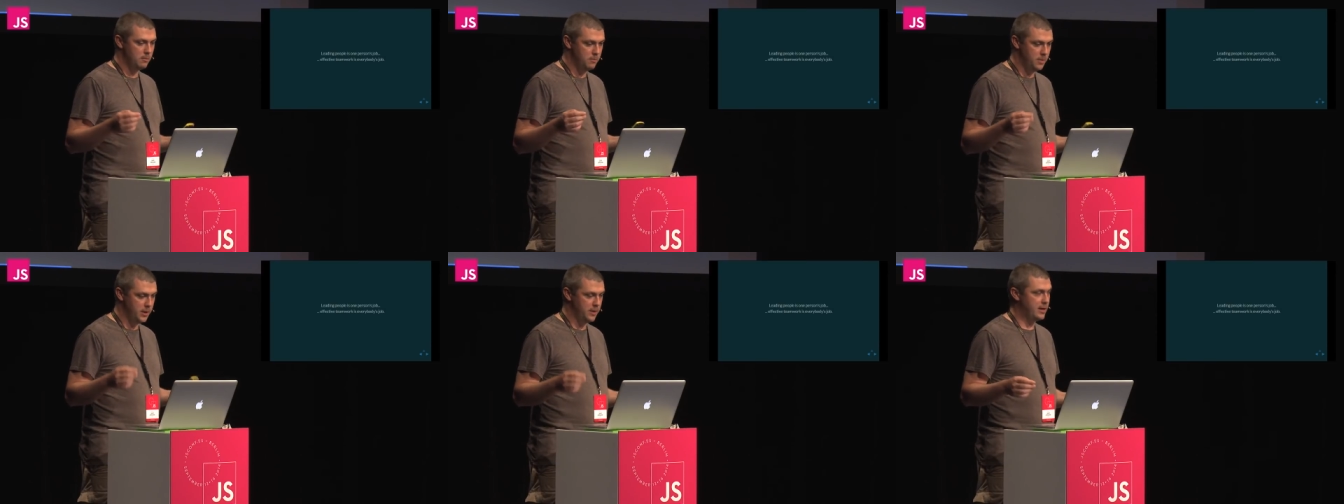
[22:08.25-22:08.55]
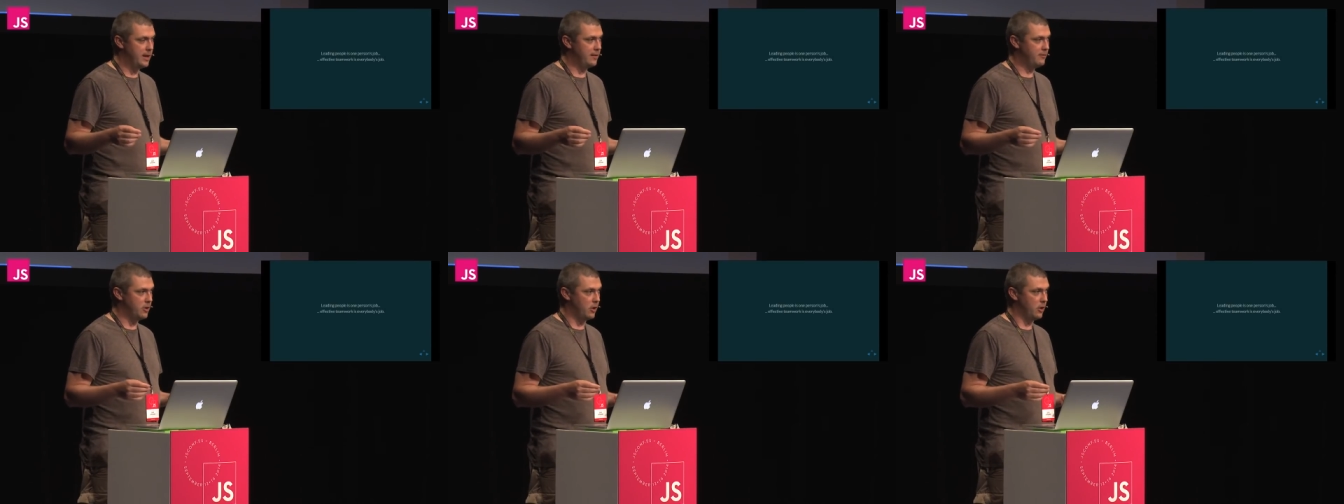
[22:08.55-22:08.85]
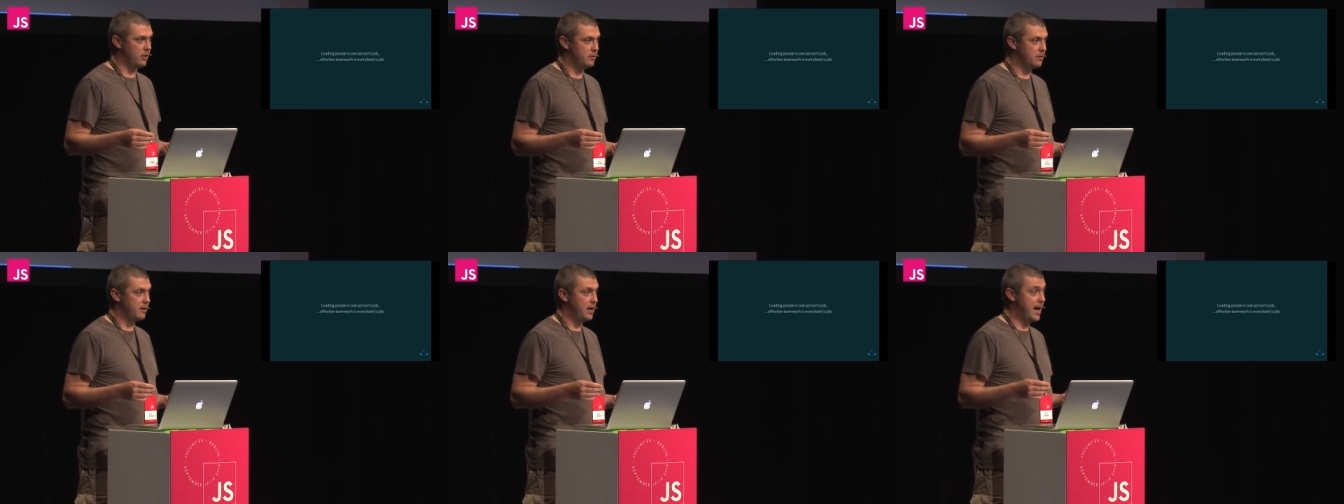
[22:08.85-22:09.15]
but they've
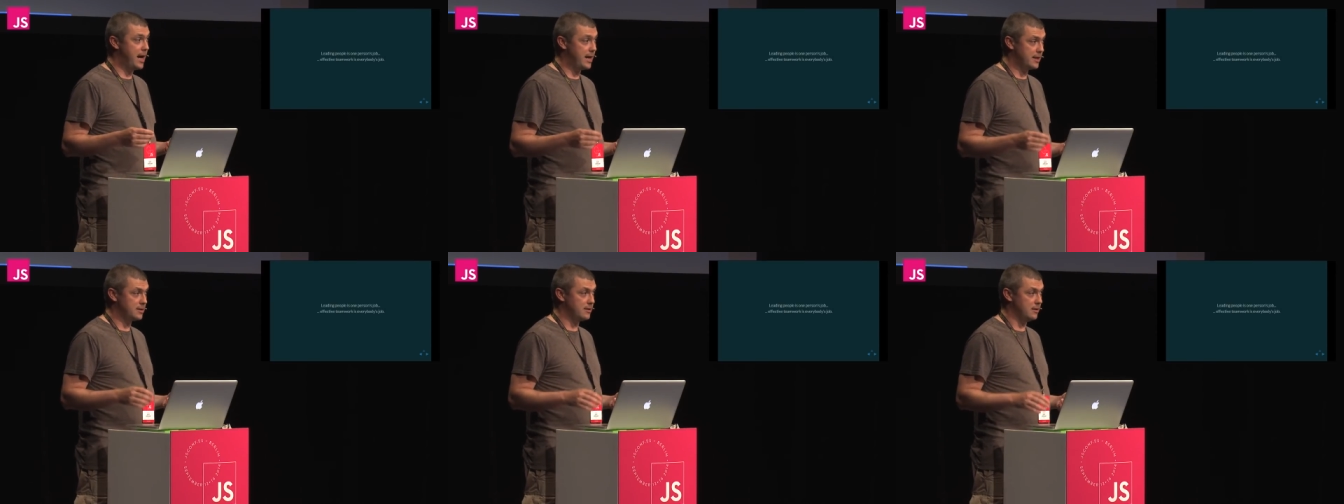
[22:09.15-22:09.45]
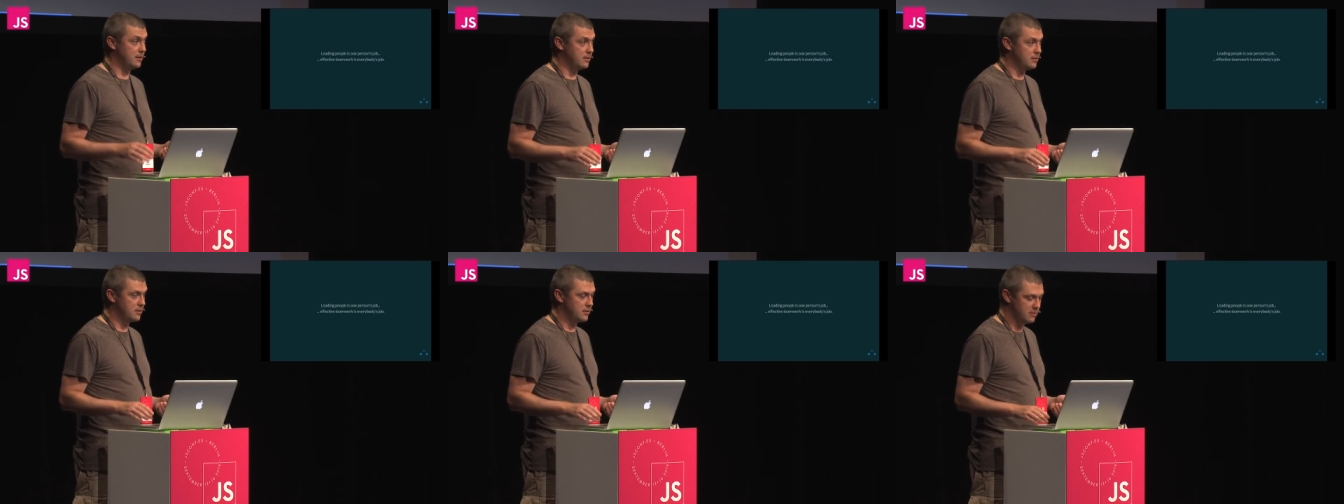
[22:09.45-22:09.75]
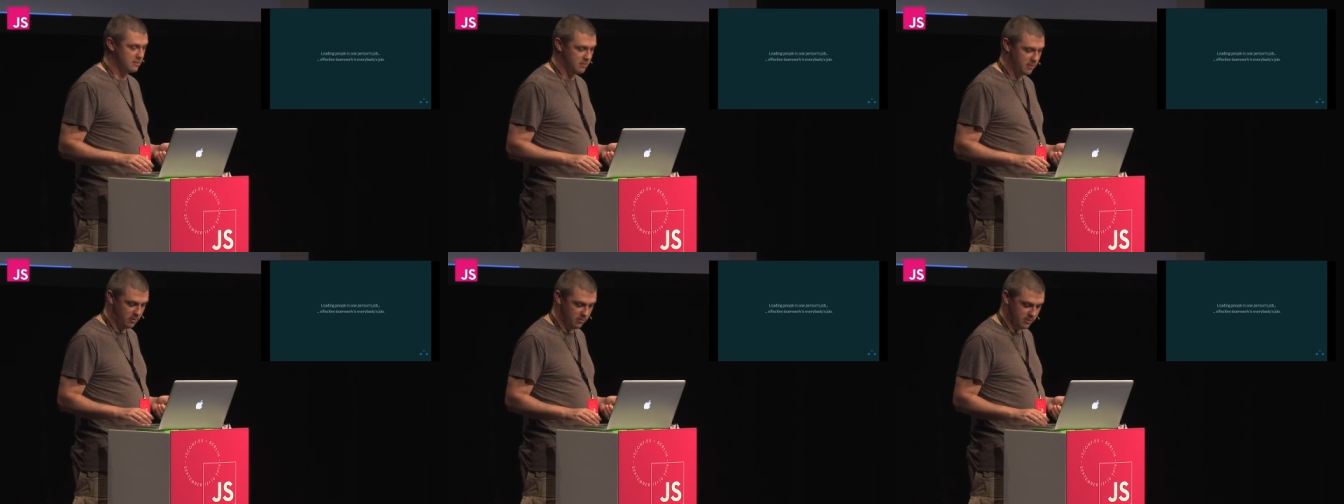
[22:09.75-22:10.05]
got excellent
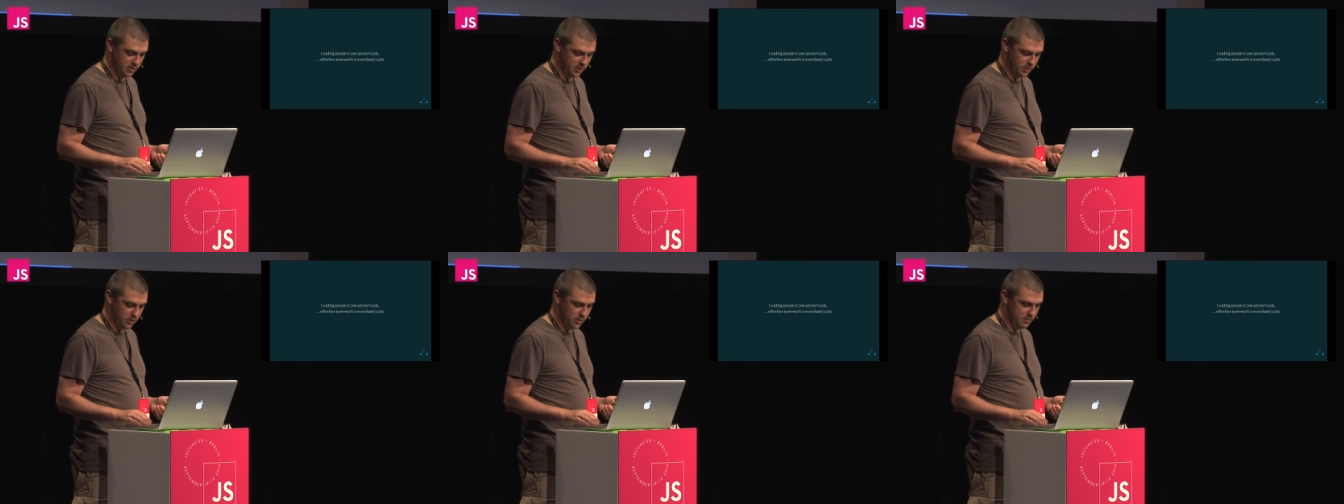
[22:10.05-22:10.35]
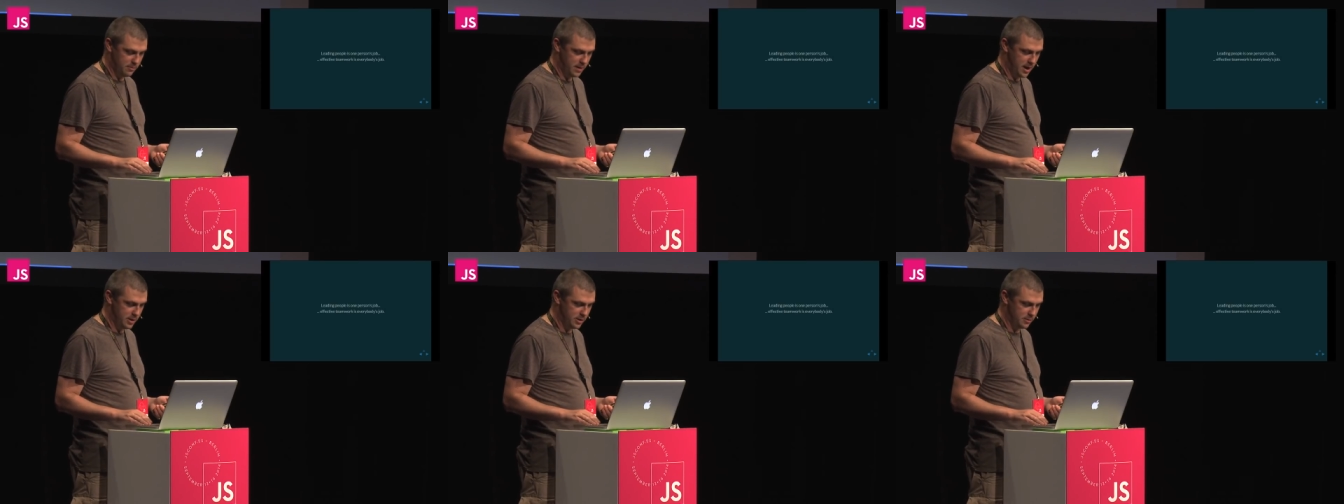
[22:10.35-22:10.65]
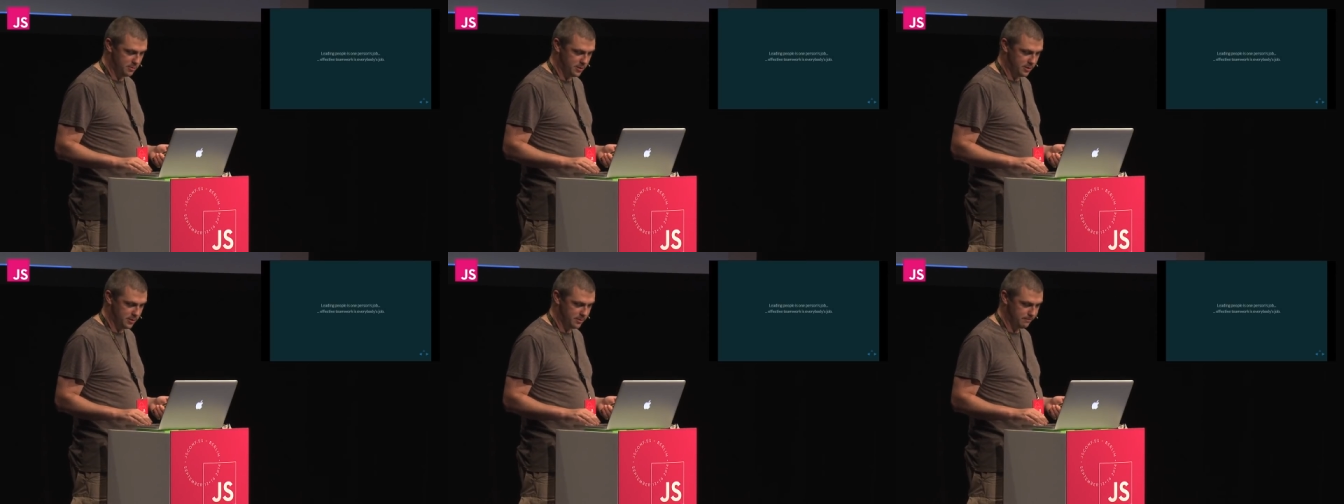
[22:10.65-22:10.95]
crew resource
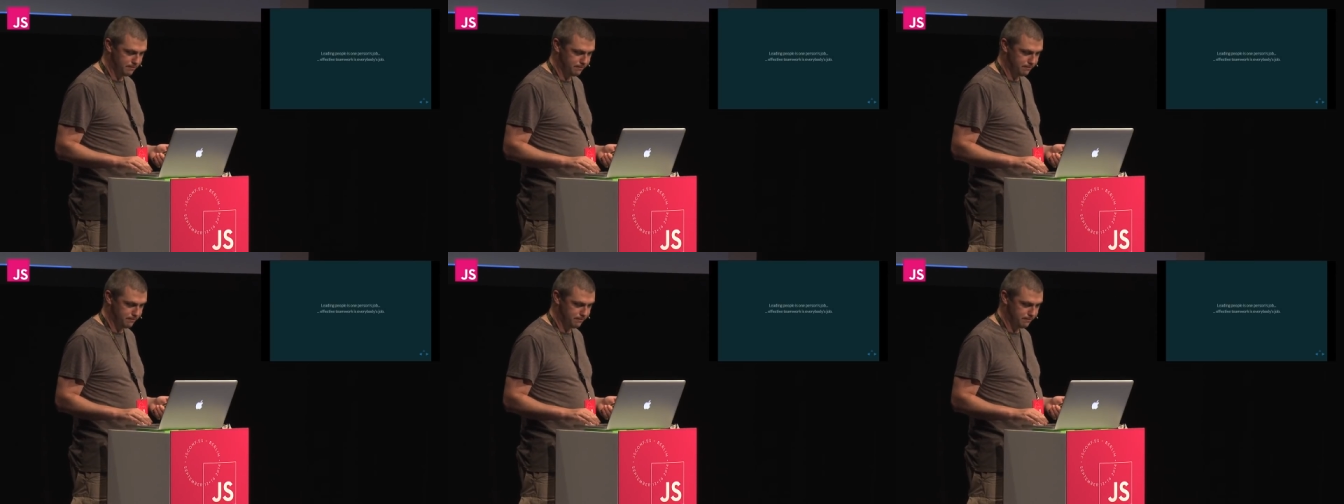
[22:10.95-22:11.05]
management?